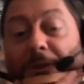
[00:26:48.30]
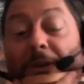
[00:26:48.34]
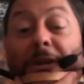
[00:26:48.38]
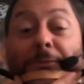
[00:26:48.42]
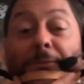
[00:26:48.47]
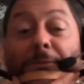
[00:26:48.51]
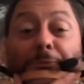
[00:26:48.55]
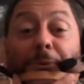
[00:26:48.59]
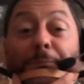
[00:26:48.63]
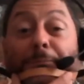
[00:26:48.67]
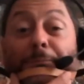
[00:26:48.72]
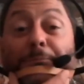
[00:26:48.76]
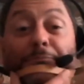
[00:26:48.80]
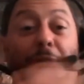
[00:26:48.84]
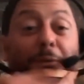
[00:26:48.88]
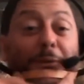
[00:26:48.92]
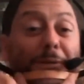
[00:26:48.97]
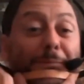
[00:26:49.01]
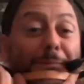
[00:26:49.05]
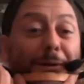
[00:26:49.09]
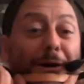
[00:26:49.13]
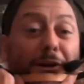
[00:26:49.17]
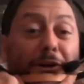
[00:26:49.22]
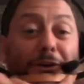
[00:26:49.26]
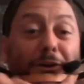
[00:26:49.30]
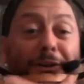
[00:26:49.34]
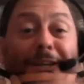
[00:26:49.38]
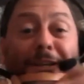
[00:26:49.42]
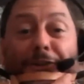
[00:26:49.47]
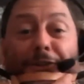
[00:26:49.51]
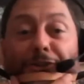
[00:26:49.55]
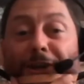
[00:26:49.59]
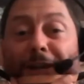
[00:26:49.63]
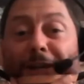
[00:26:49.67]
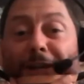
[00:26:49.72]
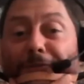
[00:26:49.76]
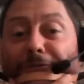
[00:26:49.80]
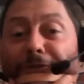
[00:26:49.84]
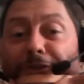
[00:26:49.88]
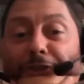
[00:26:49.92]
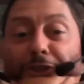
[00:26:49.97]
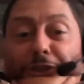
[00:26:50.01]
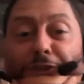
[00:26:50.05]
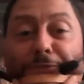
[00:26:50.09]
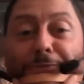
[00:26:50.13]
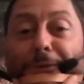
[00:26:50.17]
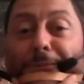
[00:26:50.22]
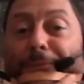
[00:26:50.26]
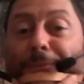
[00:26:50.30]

but probably a buckle on each side for adjustment